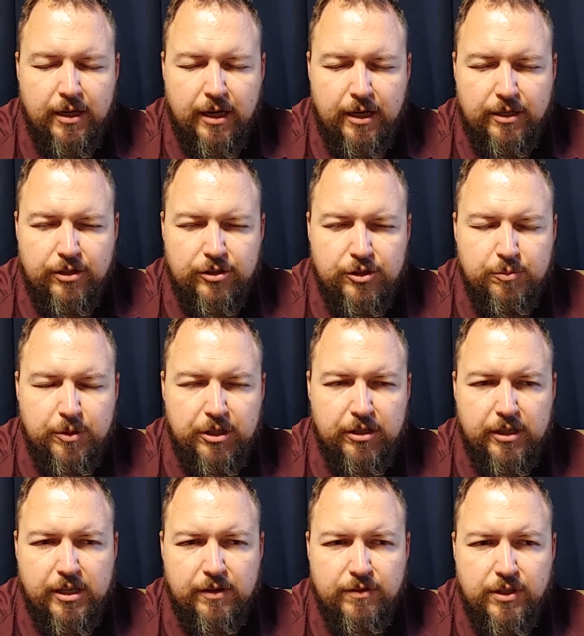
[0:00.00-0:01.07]
And your
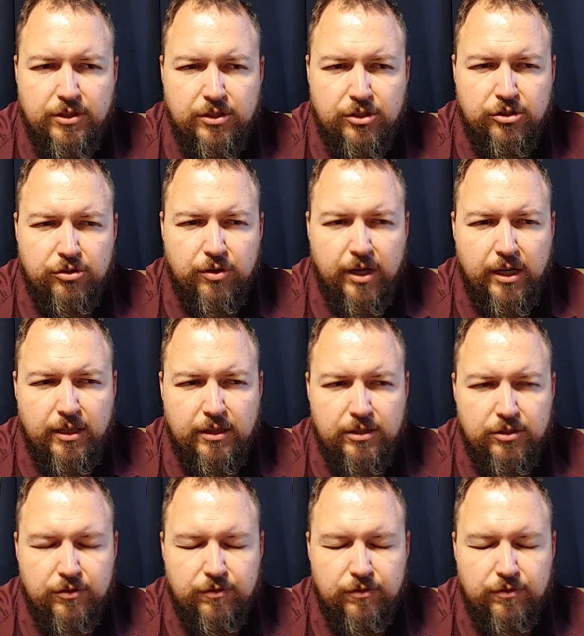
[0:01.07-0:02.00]
spirit gives us a strength that's